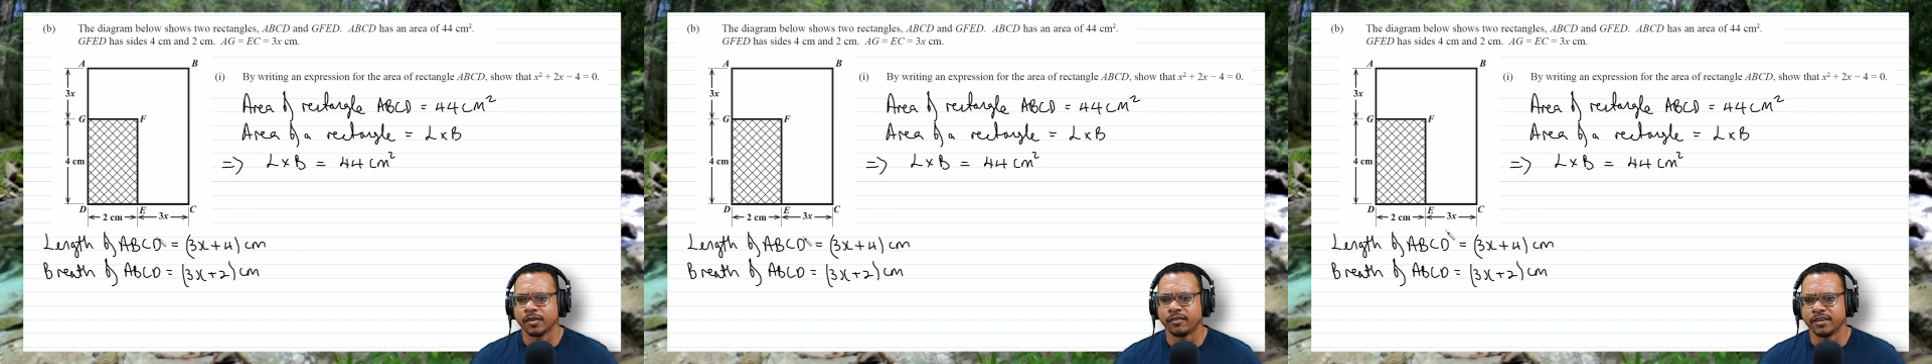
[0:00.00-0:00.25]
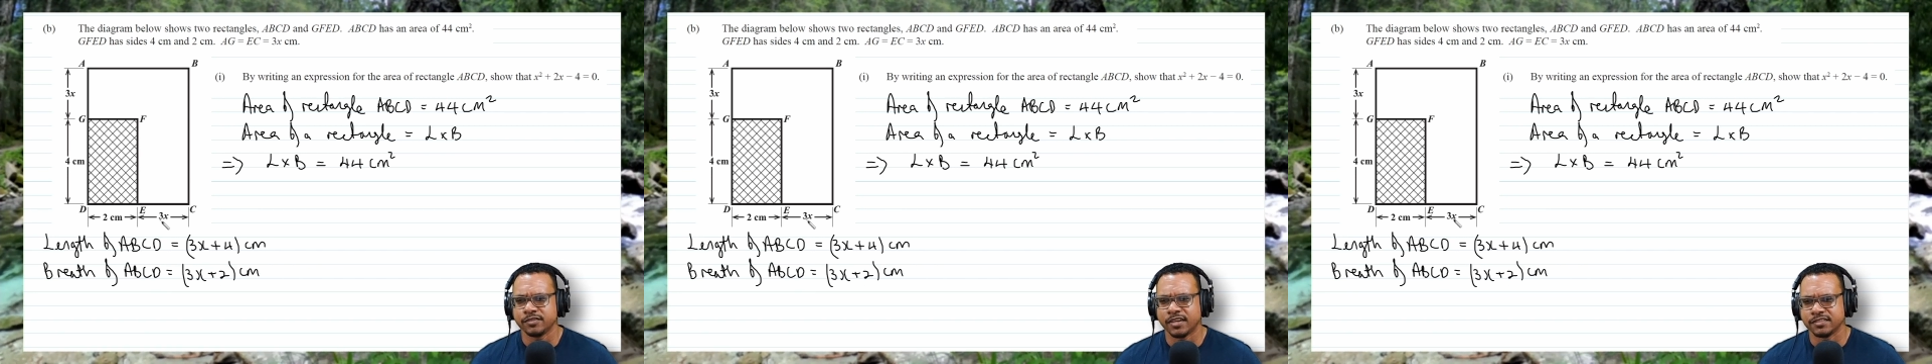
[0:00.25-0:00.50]
All
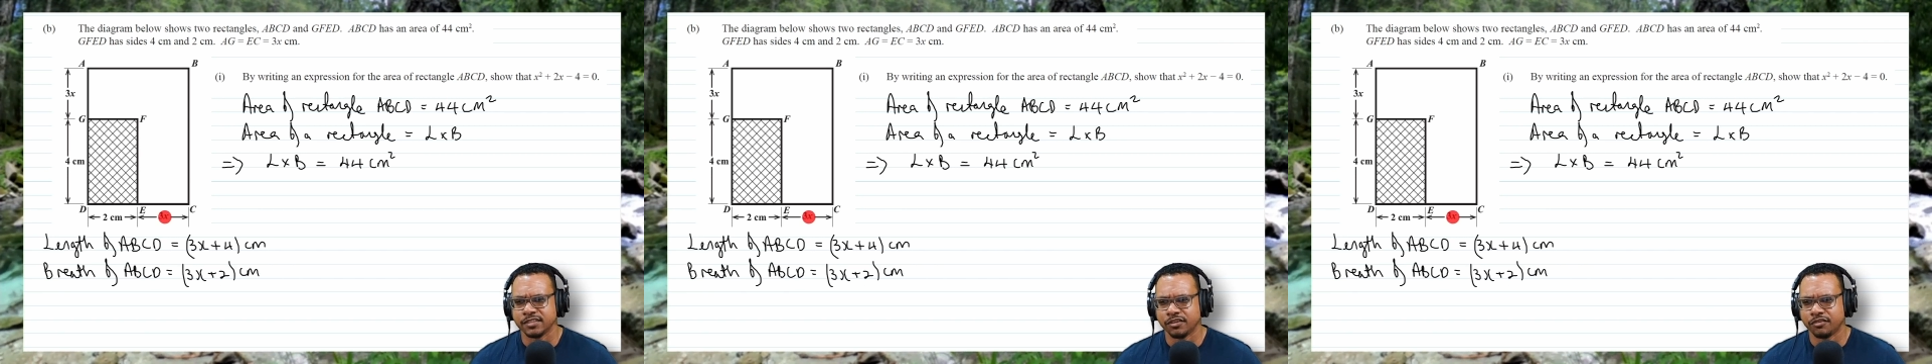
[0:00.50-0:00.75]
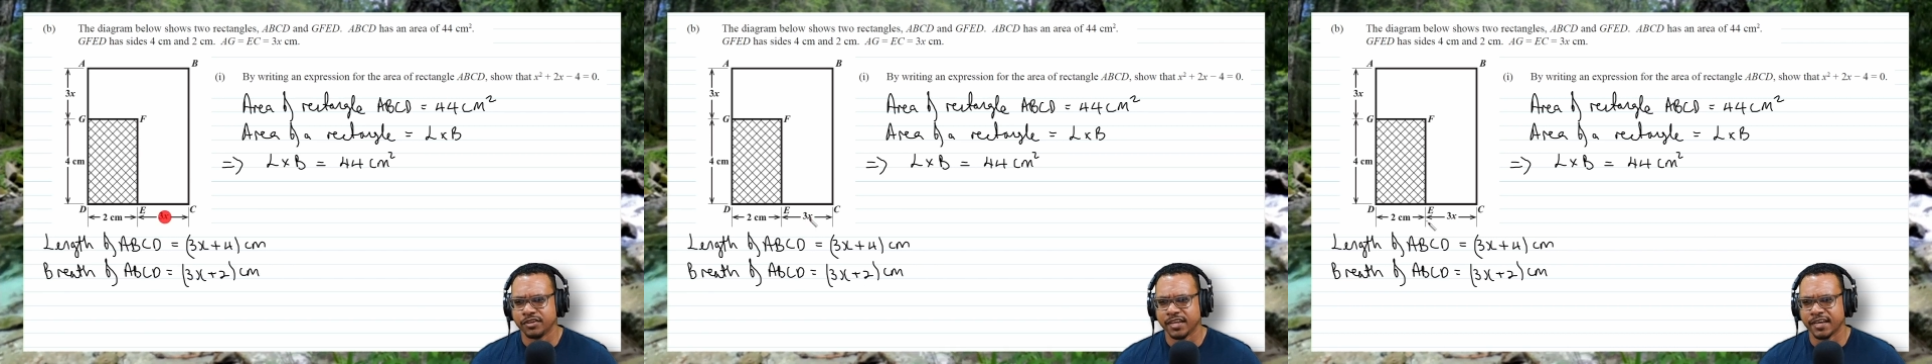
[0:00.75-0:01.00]
right, so that's the
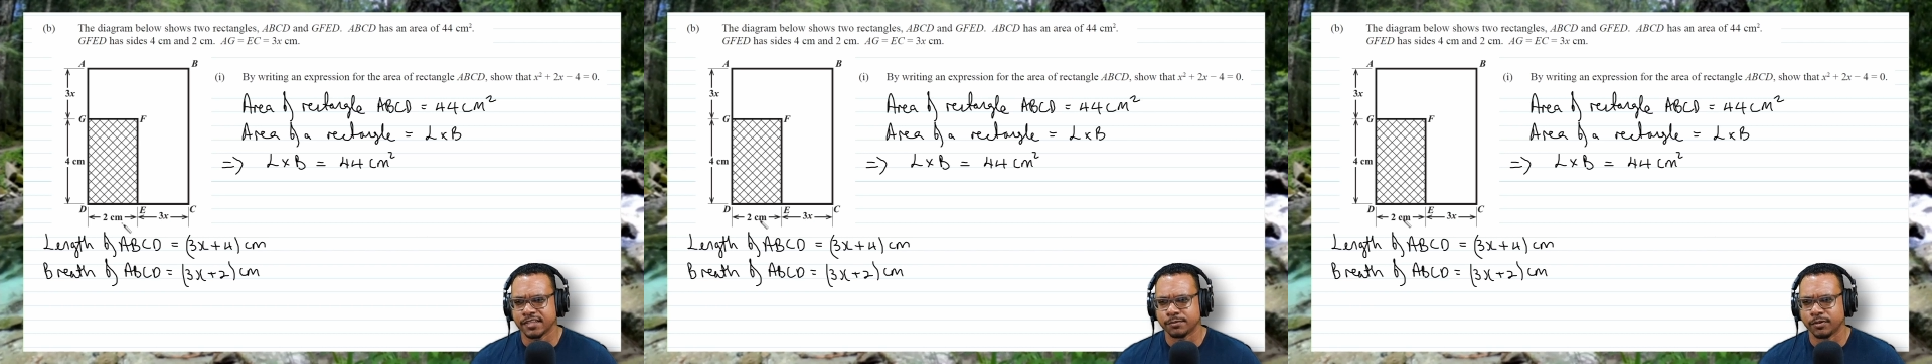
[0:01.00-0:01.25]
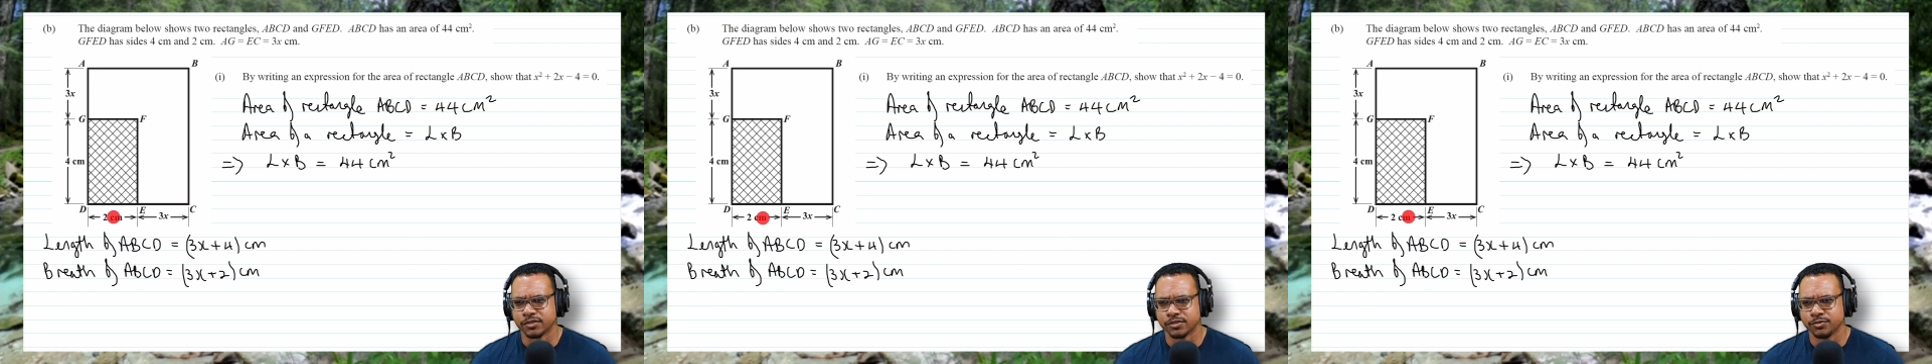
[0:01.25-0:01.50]
3x
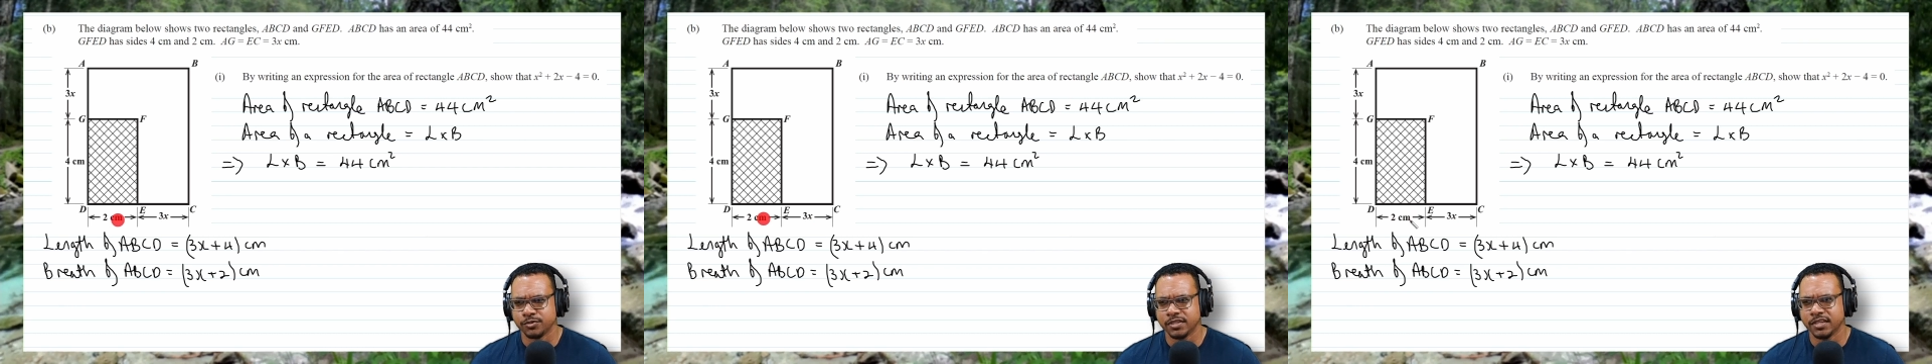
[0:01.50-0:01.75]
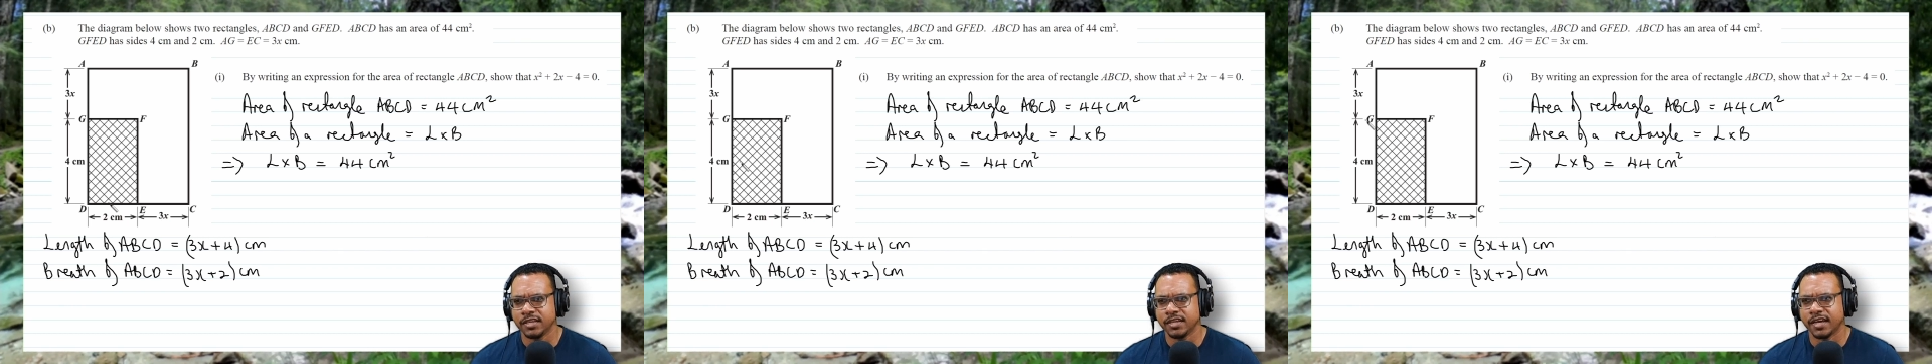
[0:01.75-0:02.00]
plus 2 here